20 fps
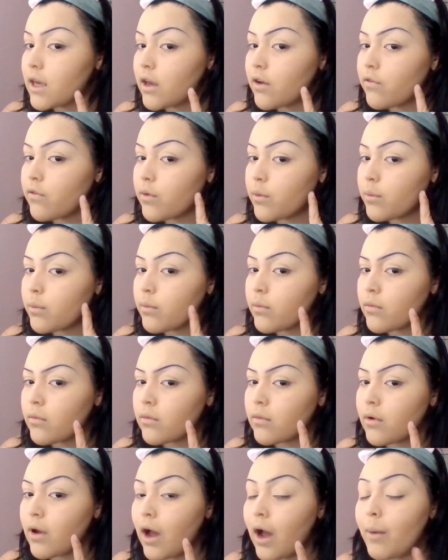it from,
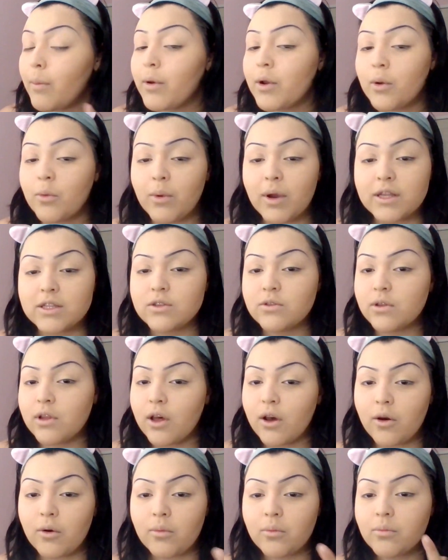I put it way too
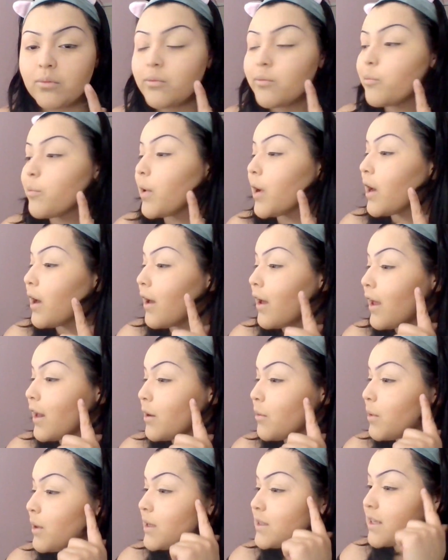low. But
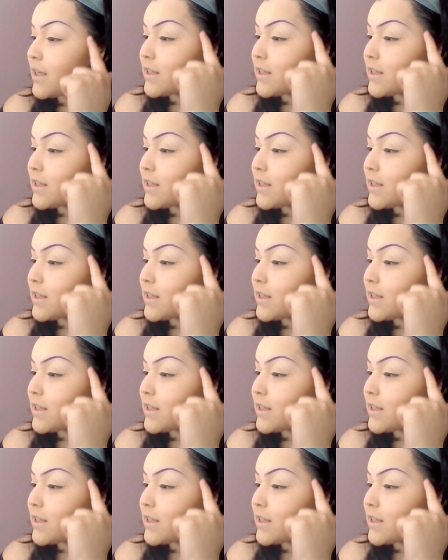anyways, I